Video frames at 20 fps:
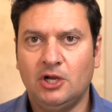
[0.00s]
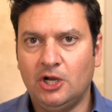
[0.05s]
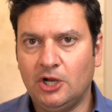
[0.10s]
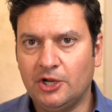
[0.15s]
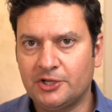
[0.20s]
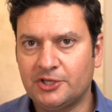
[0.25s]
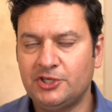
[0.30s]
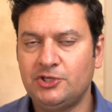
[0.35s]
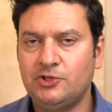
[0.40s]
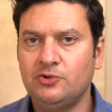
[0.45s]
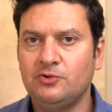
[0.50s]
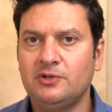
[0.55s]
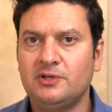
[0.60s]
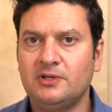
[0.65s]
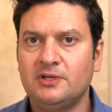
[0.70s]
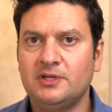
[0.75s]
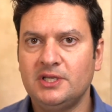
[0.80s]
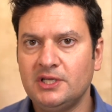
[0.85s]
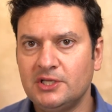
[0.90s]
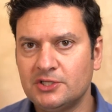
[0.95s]
acute
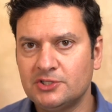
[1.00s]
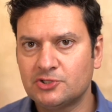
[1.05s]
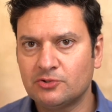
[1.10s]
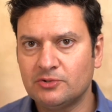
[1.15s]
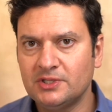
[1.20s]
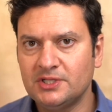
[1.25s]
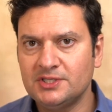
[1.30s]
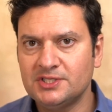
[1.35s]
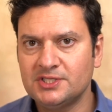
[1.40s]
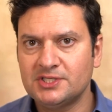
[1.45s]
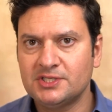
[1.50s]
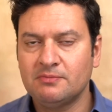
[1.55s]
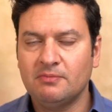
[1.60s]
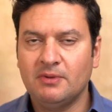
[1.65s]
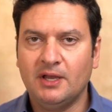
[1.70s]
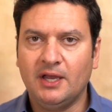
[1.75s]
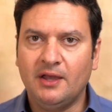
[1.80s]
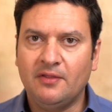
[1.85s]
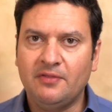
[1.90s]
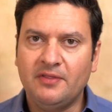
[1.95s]
knee injuries
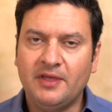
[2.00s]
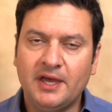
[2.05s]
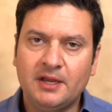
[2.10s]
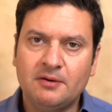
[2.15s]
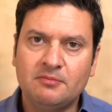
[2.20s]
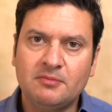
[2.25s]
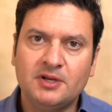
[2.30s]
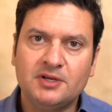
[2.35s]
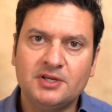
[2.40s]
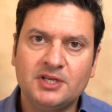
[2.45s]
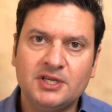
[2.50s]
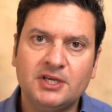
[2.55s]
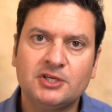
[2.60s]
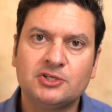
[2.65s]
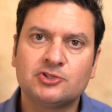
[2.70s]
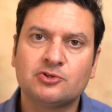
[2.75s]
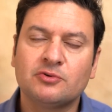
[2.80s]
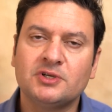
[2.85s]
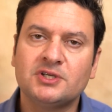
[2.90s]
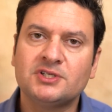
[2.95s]
and then knee
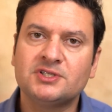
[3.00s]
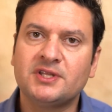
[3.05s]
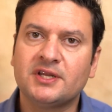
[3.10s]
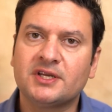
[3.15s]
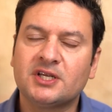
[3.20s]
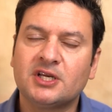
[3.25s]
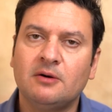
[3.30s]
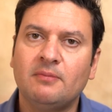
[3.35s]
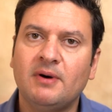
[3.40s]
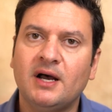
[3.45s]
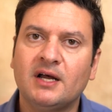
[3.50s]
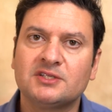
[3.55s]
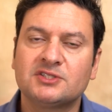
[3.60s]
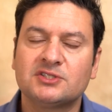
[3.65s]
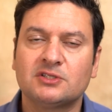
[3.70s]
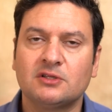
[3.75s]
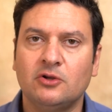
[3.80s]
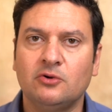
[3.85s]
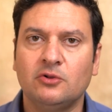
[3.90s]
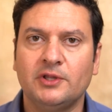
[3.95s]
injuries that come on
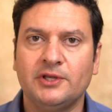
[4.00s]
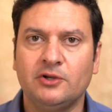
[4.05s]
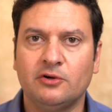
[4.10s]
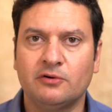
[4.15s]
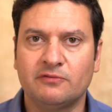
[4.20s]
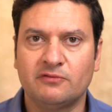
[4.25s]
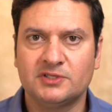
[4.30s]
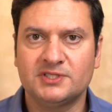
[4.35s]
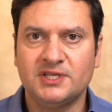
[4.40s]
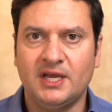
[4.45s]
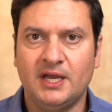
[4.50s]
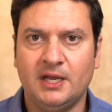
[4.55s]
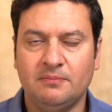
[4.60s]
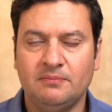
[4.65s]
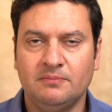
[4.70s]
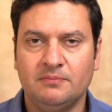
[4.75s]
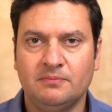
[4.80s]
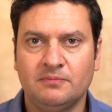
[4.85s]
slowly over time.